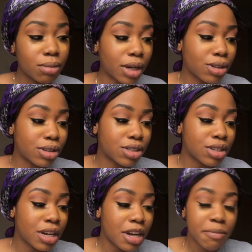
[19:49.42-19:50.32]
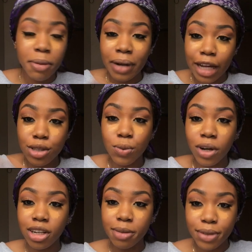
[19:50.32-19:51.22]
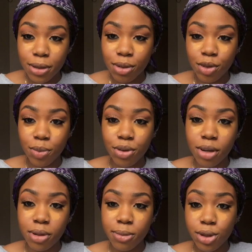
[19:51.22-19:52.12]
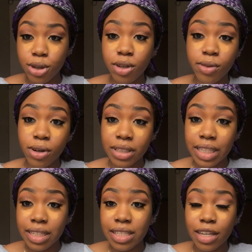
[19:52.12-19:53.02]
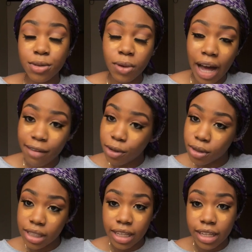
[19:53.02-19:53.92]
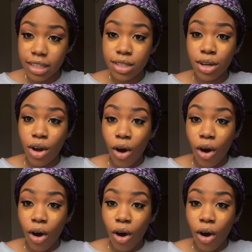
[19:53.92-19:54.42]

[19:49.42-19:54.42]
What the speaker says: my gosh. People like to one-up you with your problems. Oh, you've got this, guess what, I've got this.